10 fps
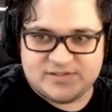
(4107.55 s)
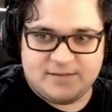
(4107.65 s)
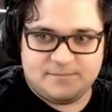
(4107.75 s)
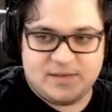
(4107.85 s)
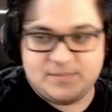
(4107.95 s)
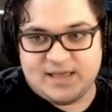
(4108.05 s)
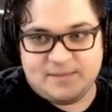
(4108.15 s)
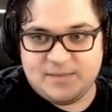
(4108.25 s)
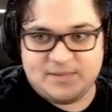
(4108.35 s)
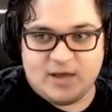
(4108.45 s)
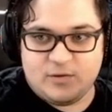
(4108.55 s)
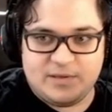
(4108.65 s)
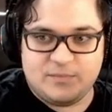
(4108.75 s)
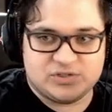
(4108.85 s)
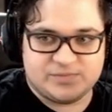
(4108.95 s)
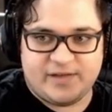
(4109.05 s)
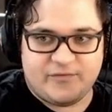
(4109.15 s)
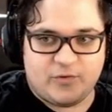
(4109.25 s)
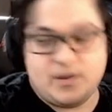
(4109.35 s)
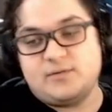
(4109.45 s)
you said, maybe that maybe that'll be
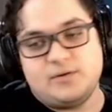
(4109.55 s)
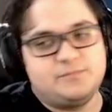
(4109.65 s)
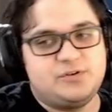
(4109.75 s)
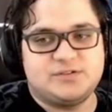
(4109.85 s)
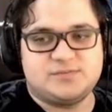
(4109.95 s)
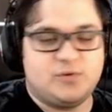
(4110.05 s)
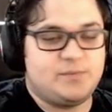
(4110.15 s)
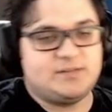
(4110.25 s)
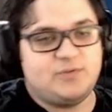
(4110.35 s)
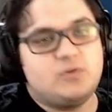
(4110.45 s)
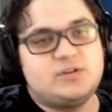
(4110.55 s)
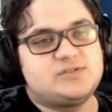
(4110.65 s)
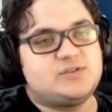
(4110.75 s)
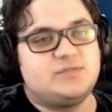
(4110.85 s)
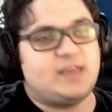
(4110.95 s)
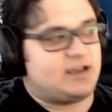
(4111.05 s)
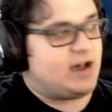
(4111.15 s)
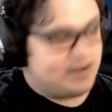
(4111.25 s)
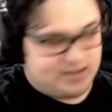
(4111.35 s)
multi-platform. I don't know. Who knows? We'll be we'll know soon, thank God.